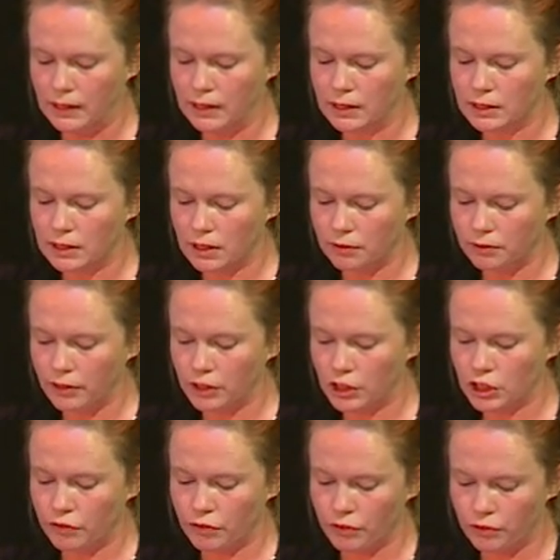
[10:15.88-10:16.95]
So the
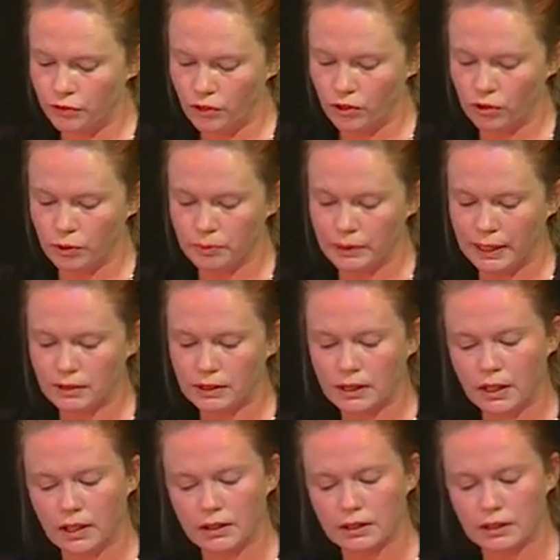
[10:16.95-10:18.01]
focus for the forum now
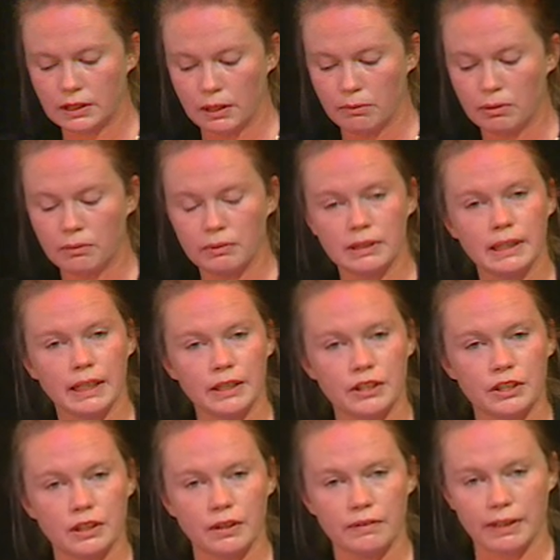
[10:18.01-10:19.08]
turns to
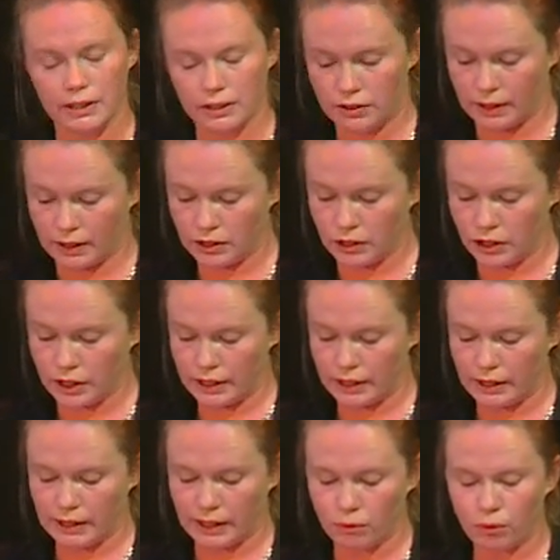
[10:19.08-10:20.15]
implementation of that strategy,
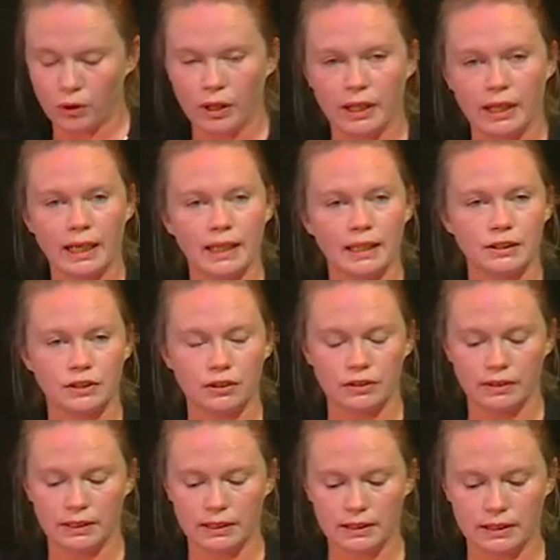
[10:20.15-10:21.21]
and that work has
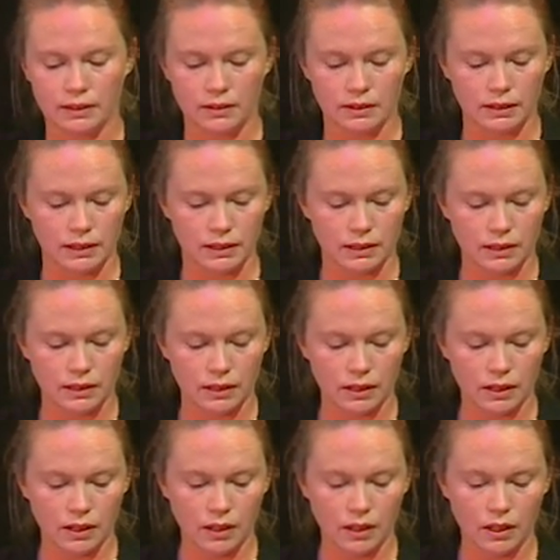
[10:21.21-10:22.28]
already started.
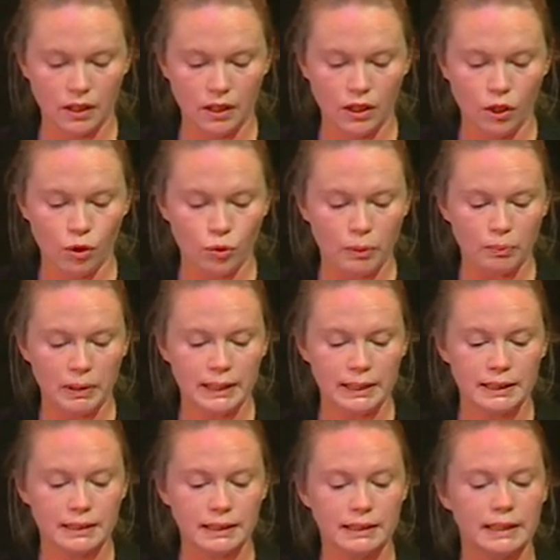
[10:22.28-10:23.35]
We're
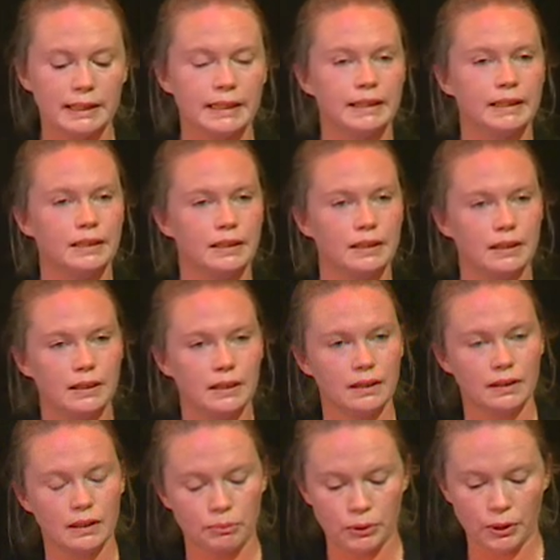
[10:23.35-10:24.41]
pleased to see
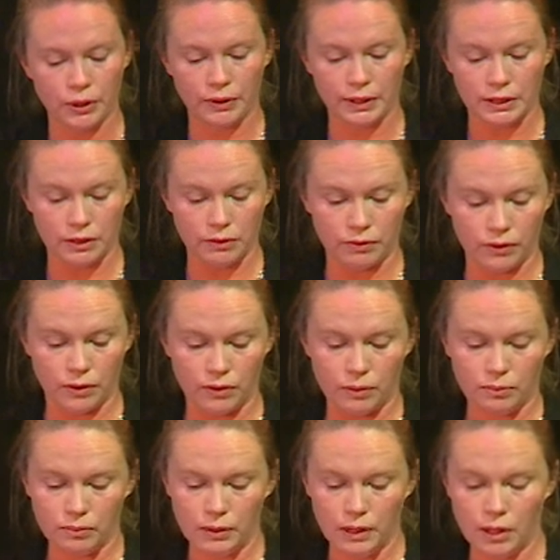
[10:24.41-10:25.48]
the progress of the
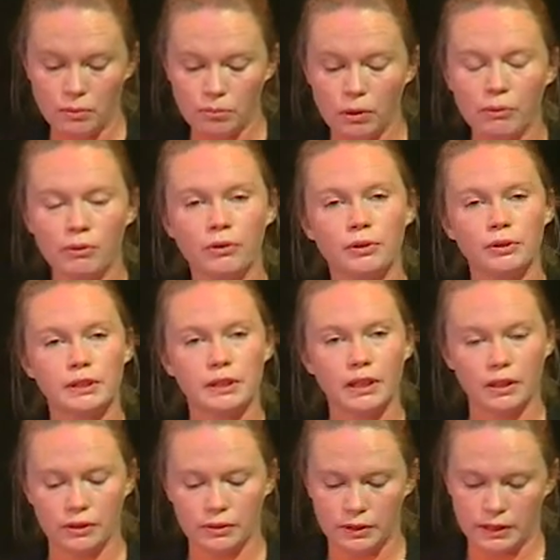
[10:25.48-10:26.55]
forum, but we're
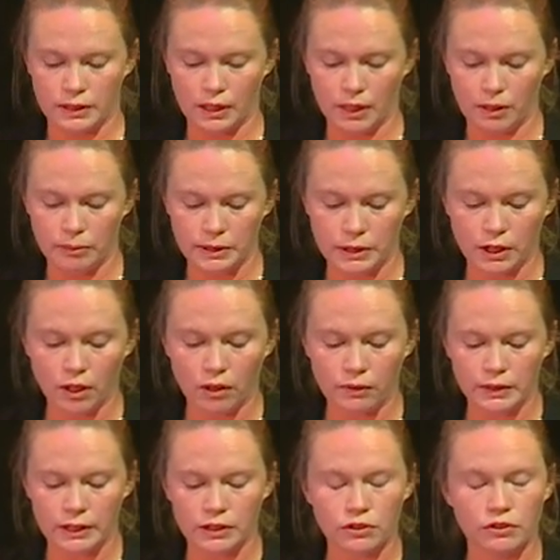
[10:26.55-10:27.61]
also determined to hold
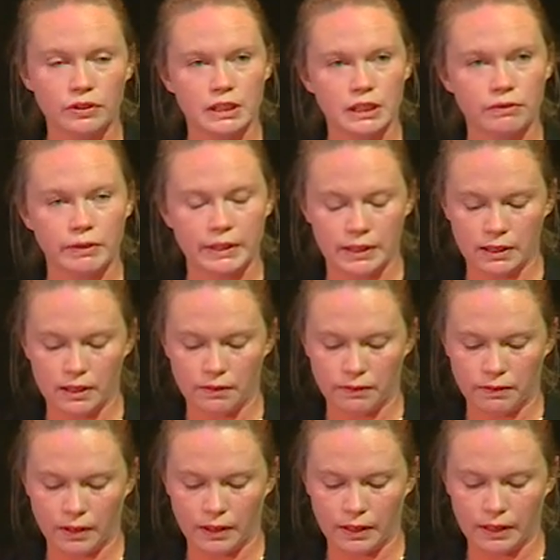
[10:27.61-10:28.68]
the industry's feet to the
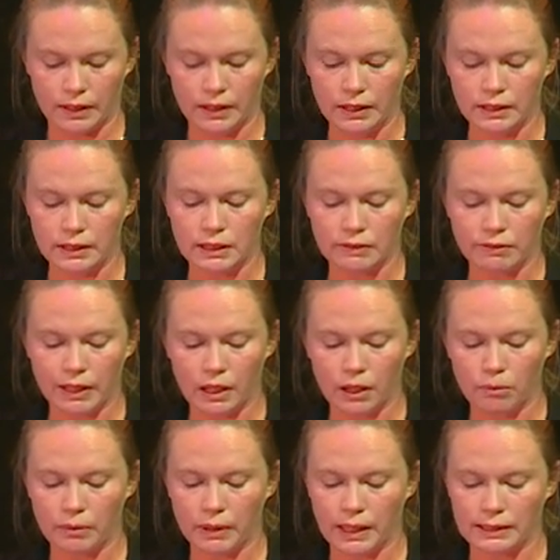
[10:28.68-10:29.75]
fire to
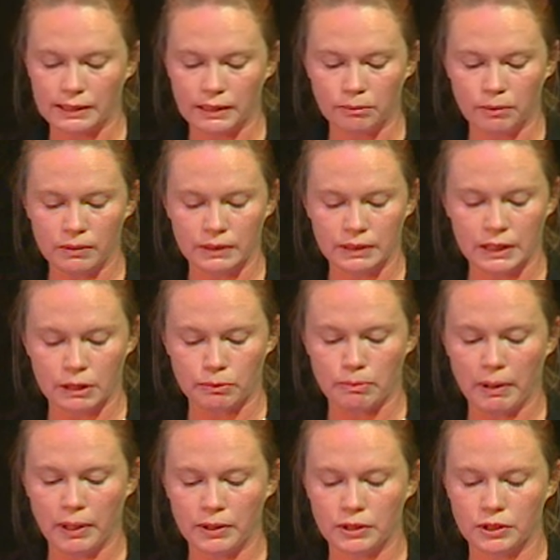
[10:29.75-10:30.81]
develop and implement its
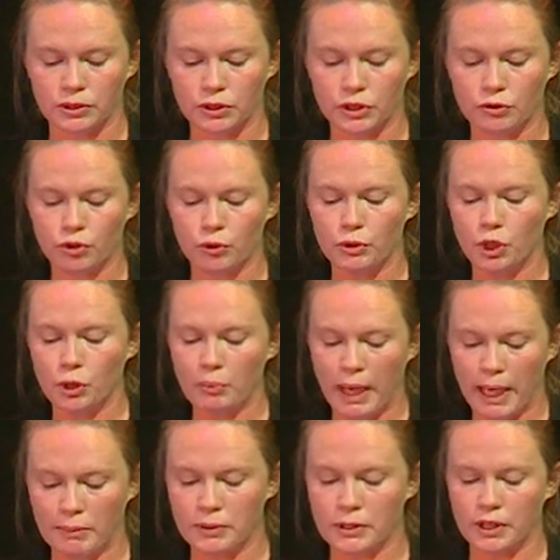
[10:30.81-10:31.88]
proposals for a new
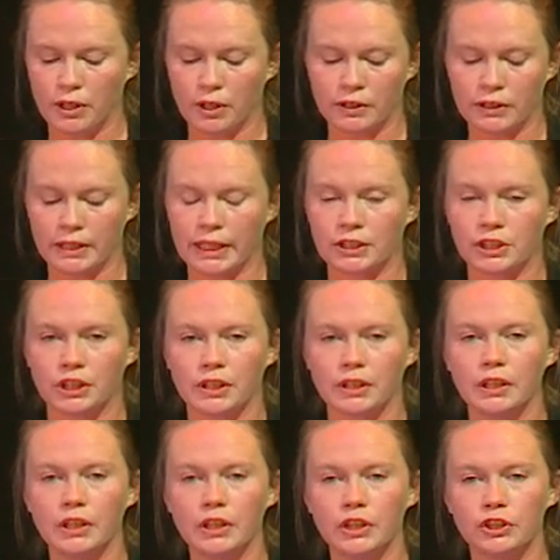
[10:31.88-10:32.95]
payments architecture
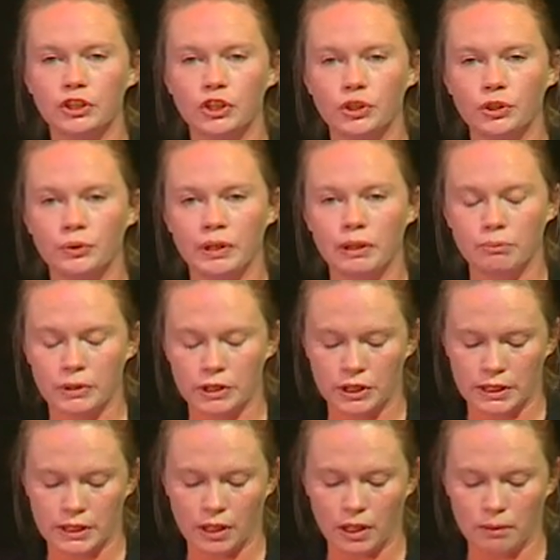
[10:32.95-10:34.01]
to an
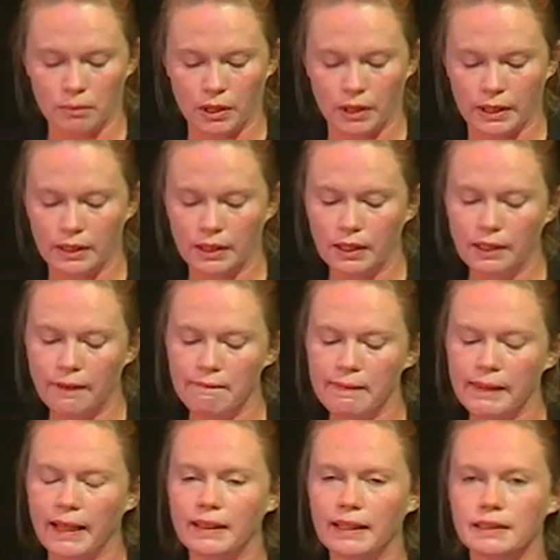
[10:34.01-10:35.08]
ambitious timeline.
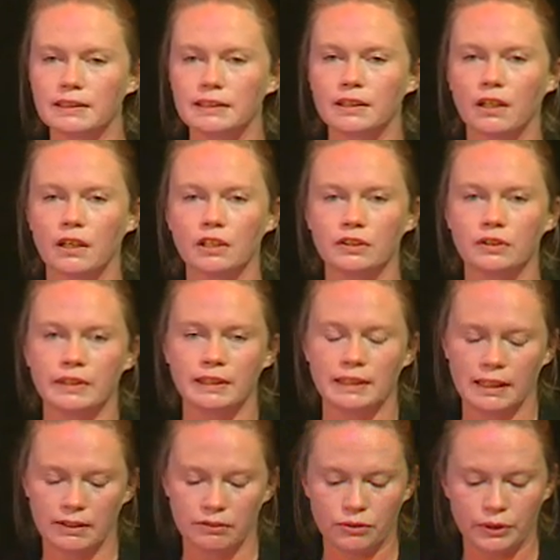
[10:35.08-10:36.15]
And that starts with the
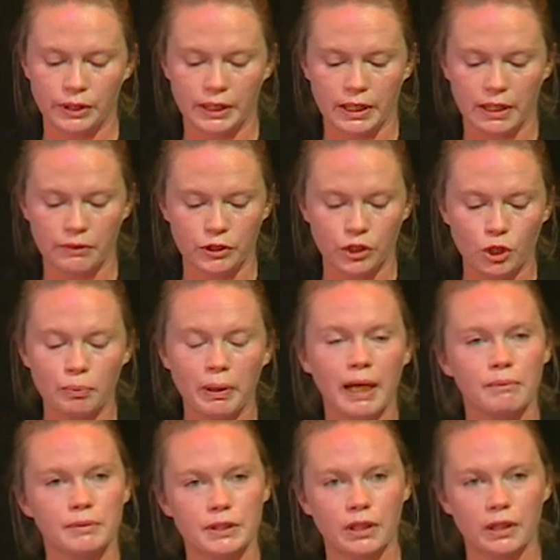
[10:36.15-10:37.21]
delivery of a new
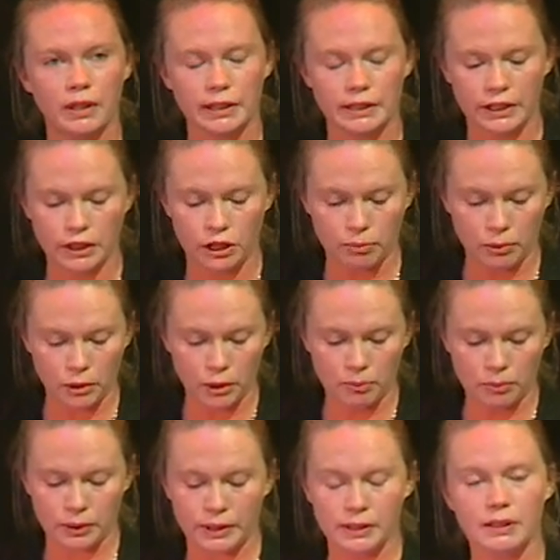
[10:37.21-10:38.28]
payments architecture
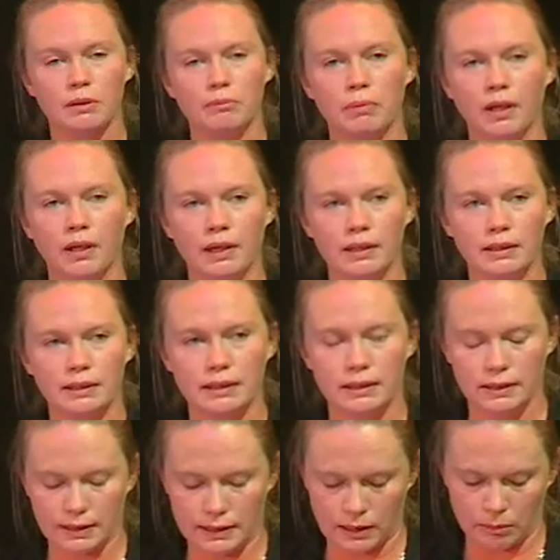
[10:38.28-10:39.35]
blueprint and pilot in
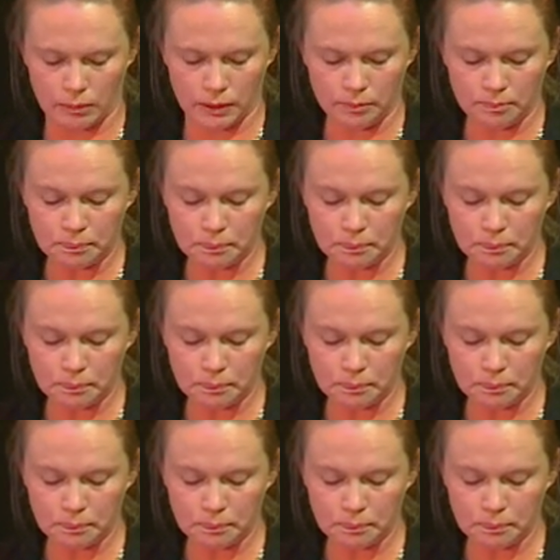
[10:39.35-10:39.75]
the summer.